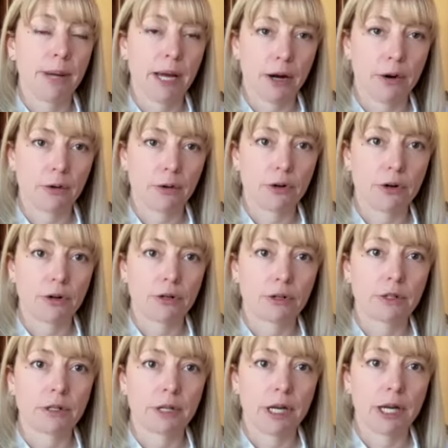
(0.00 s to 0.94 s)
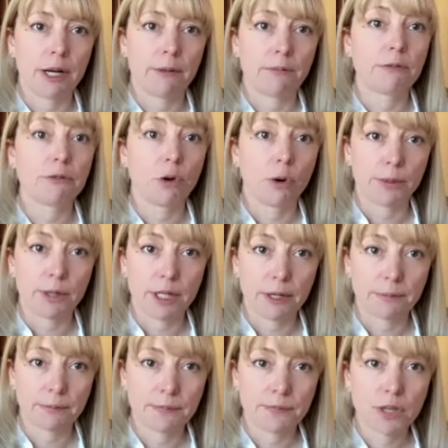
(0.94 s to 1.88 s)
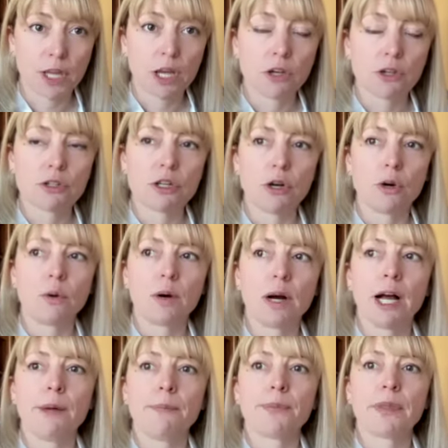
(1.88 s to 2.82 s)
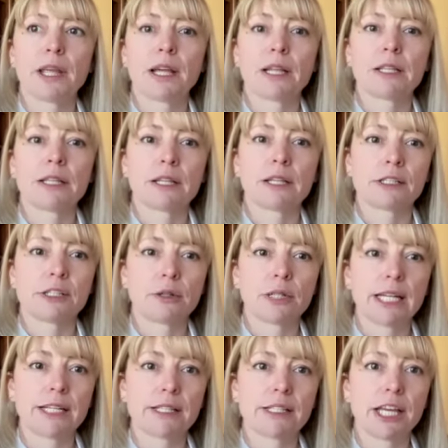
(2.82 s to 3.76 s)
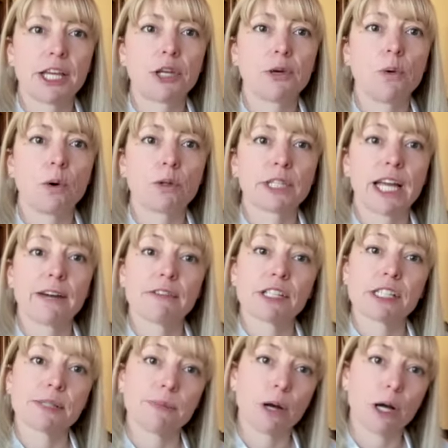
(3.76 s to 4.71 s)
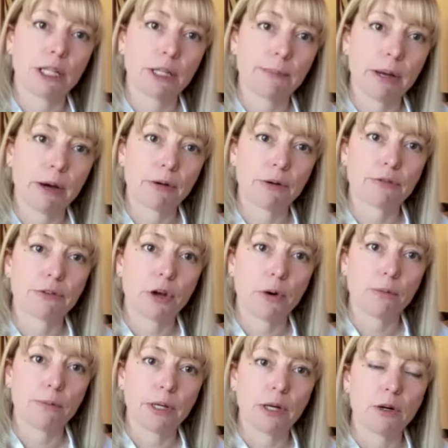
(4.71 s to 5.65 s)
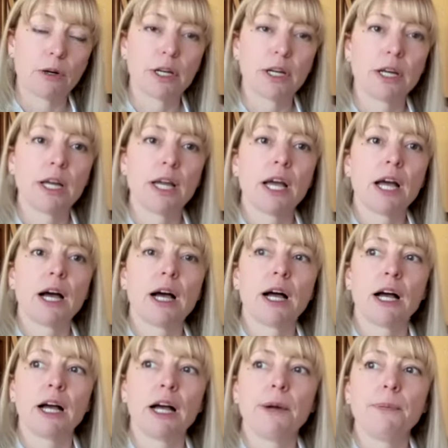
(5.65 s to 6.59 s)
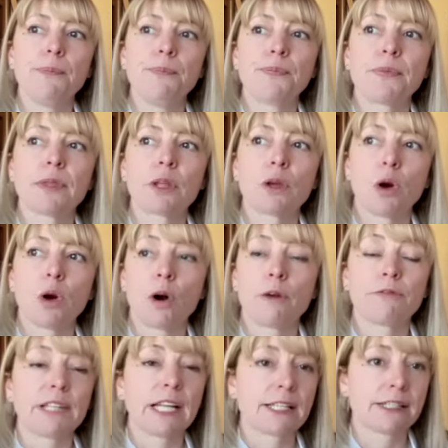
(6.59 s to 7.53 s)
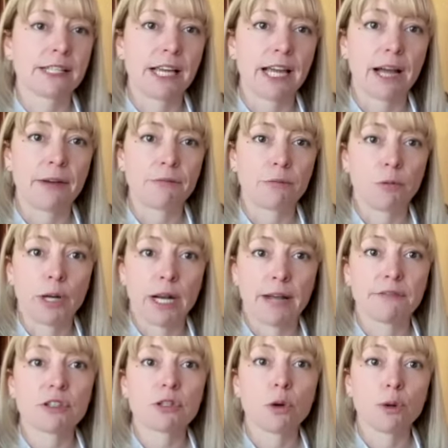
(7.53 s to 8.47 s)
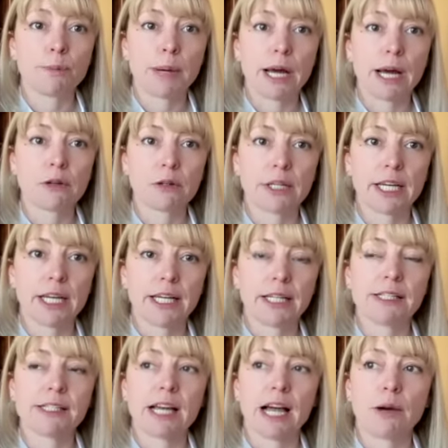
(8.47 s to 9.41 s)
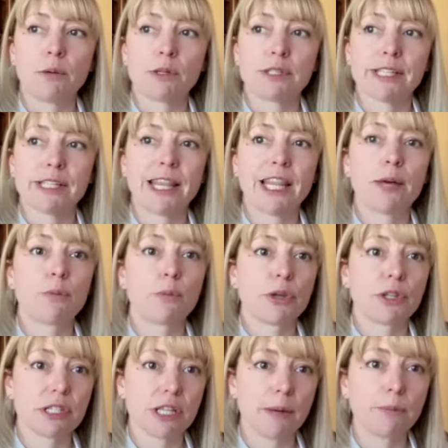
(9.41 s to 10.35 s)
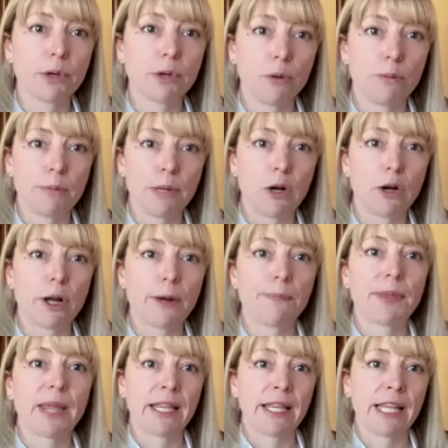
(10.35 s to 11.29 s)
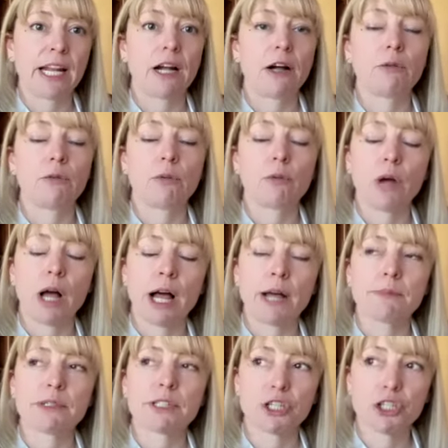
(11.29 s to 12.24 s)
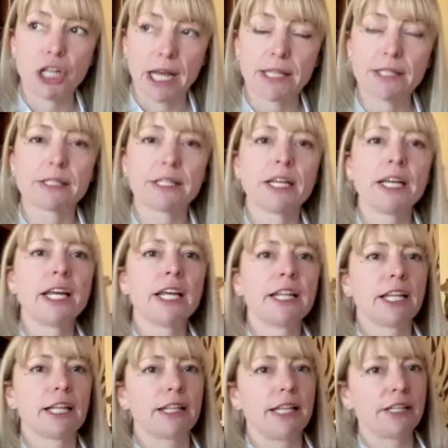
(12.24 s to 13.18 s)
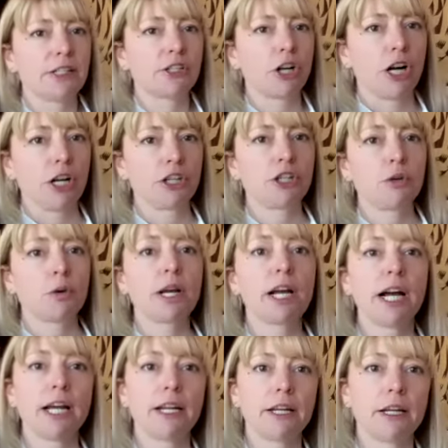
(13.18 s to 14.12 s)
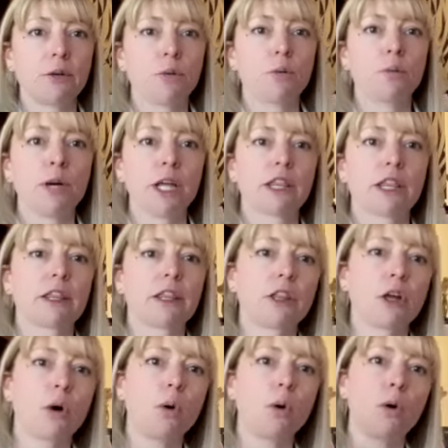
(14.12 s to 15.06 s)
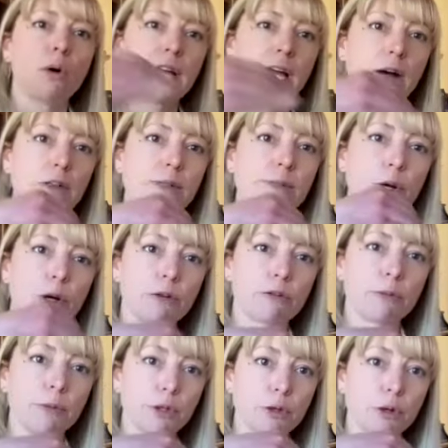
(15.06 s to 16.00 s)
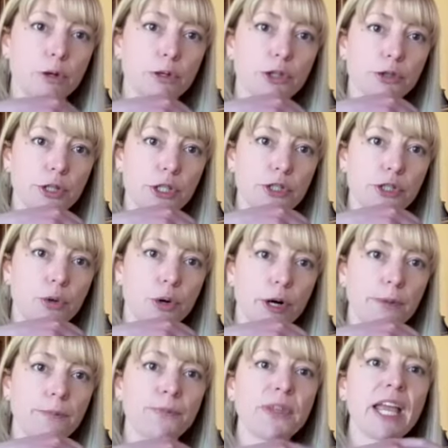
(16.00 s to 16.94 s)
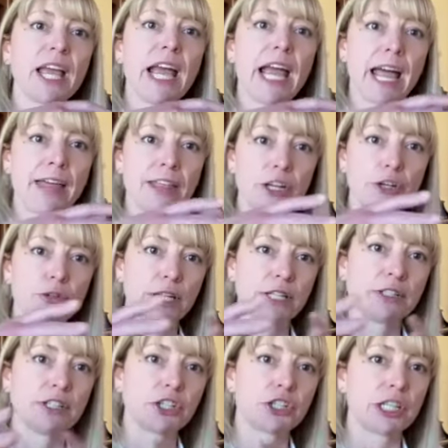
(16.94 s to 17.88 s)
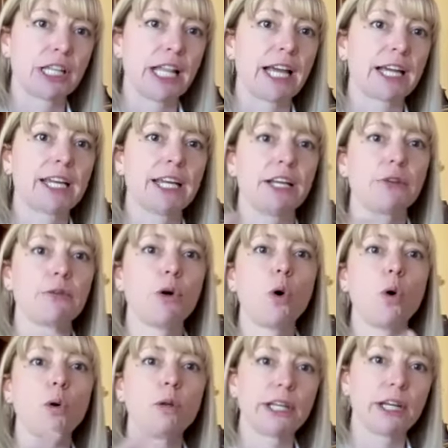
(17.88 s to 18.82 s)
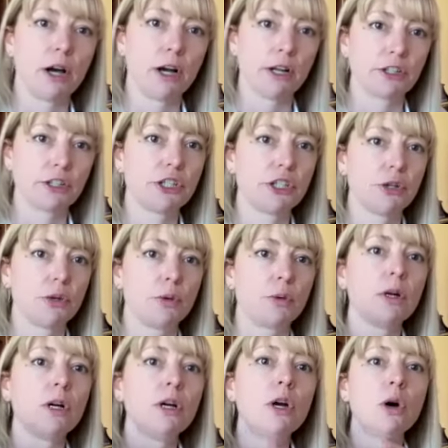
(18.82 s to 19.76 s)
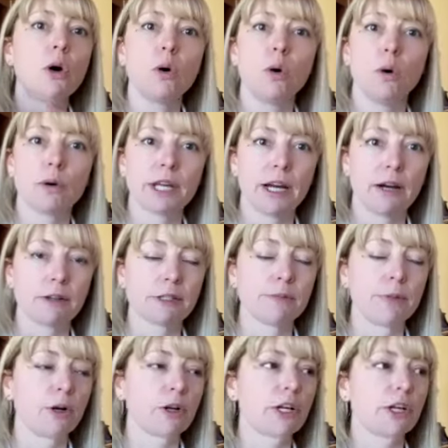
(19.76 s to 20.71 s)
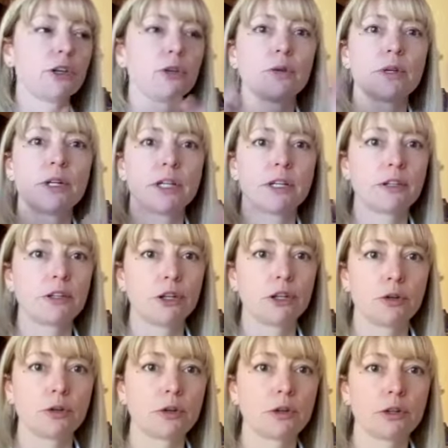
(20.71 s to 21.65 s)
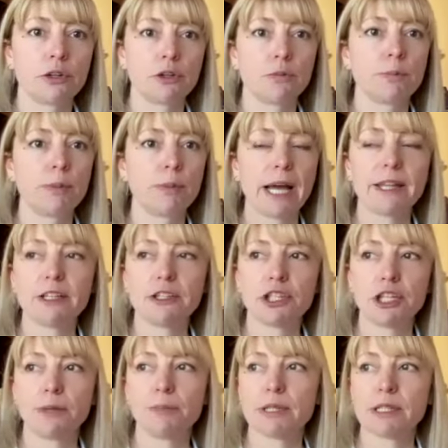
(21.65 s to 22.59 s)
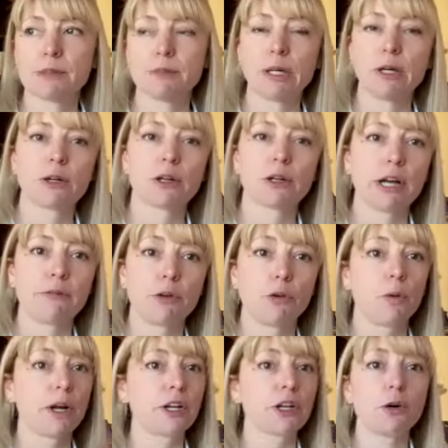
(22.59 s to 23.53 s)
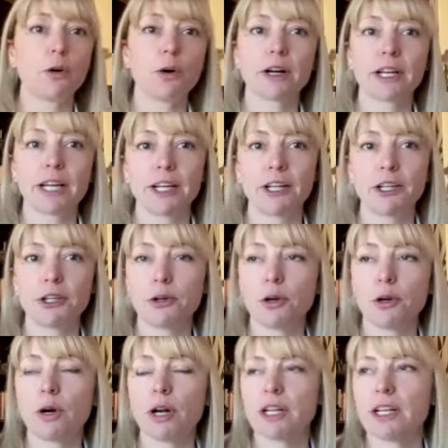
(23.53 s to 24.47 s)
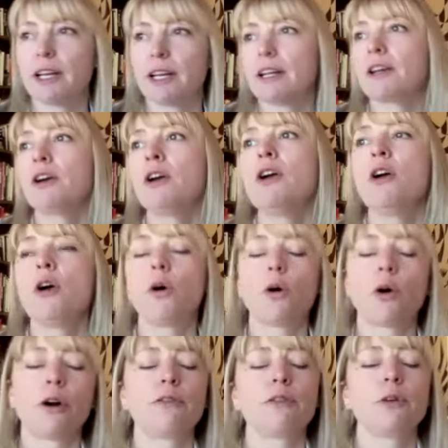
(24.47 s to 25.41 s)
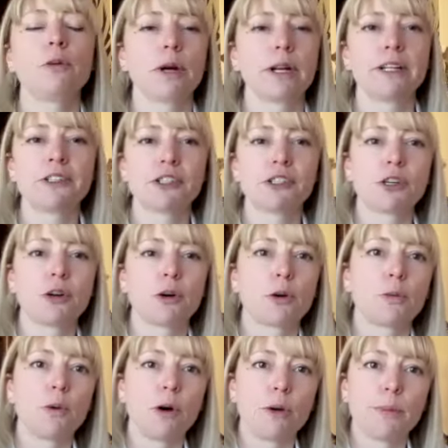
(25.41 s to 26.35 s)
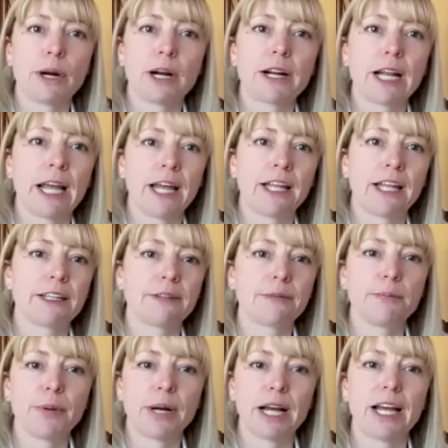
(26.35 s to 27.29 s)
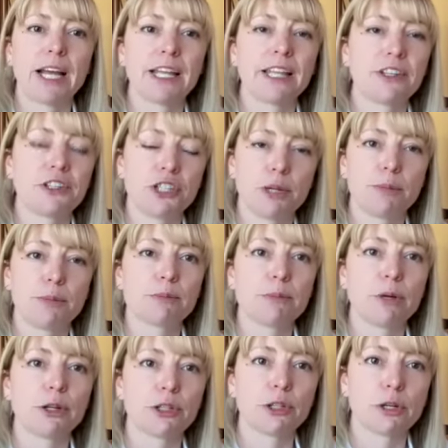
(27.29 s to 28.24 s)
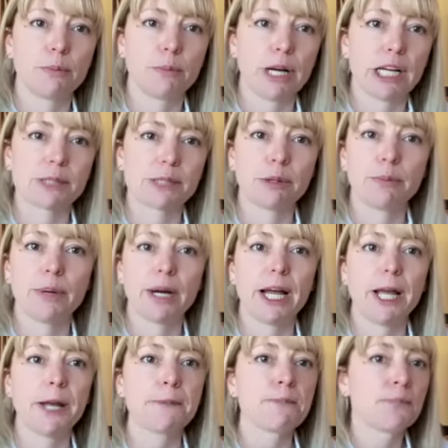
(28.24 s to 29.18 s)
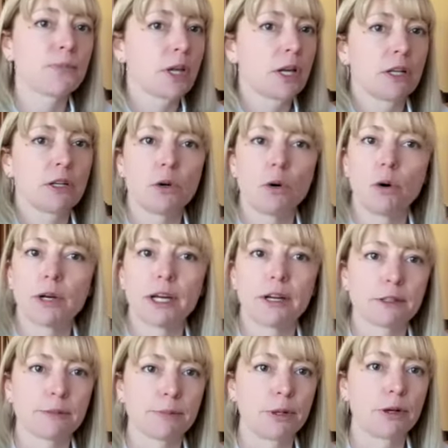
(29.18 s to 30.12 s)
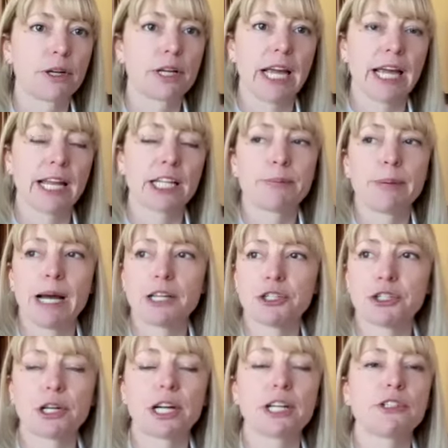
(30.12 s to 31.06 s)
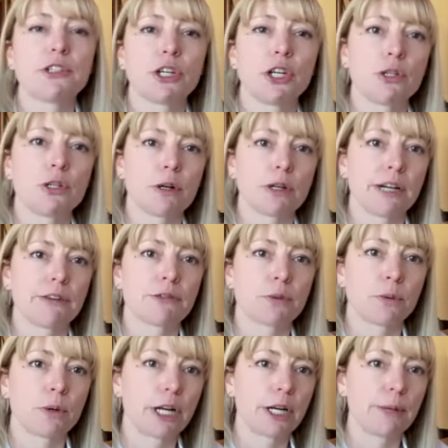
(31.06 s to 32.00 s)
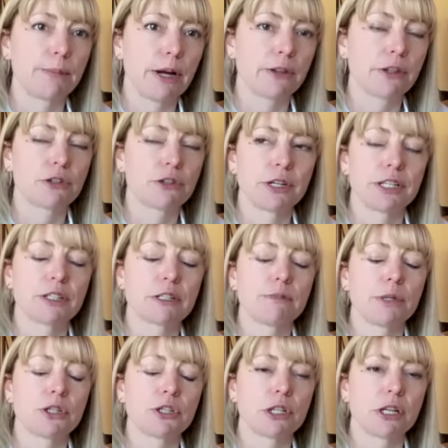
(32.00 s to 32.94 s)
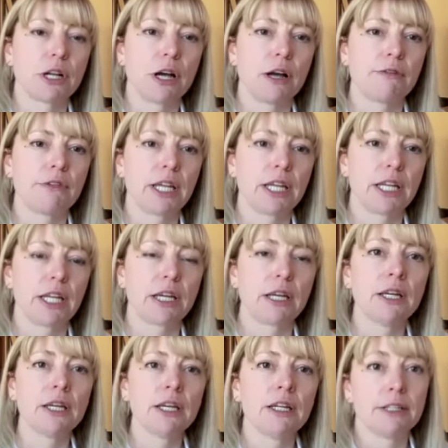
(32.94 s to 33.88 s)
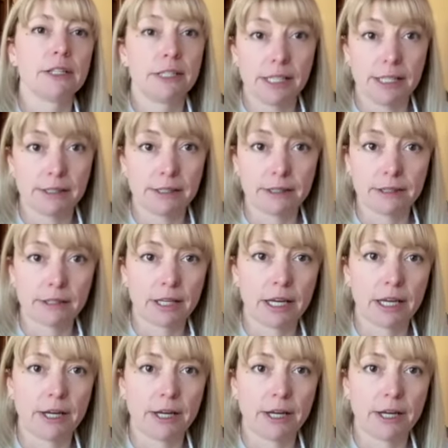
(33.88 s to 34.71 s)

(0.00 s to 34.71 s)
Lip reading: powdered formula. So let's say you only have a small amount of goat milk, or if let's say when I've sold bottle kids, I will send them with some goat milk, and then I'll suggest that they start to cut it with the whole cow's milk from the grocery store, and then transition that kid wholly onto whole cow's milk. You can, you buy the cheapest milk. If you want to go organic, you can go organic, or if you want to just go to Walmart and buy the cheapest milk you can possibly buy, whole cow's milk, and it's pasteurized, so you don't have to worry about the transmission of any diseases.